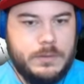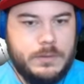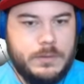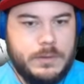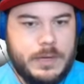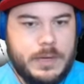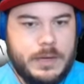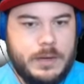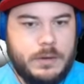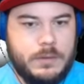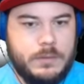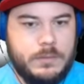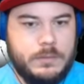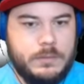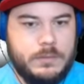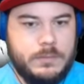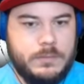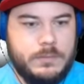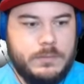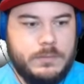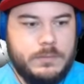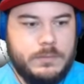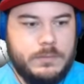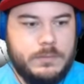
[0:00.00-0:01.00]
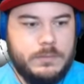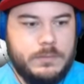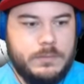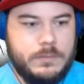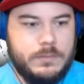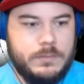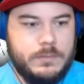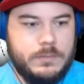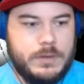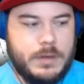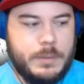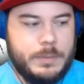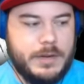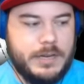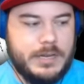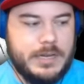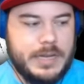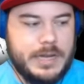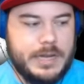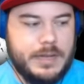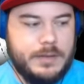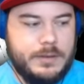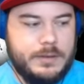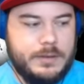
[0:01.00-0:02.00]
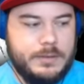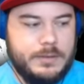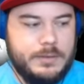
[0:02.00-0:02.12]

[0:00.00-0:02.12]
Uh-oh. I'm gonna die.